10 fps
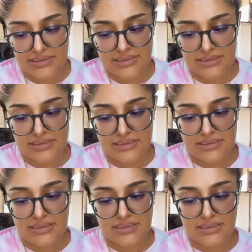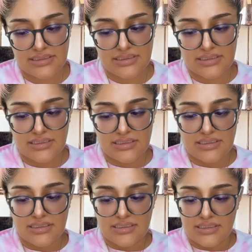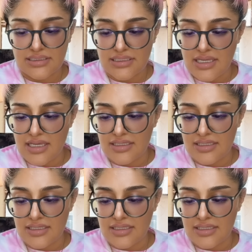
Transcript: (no one is talking)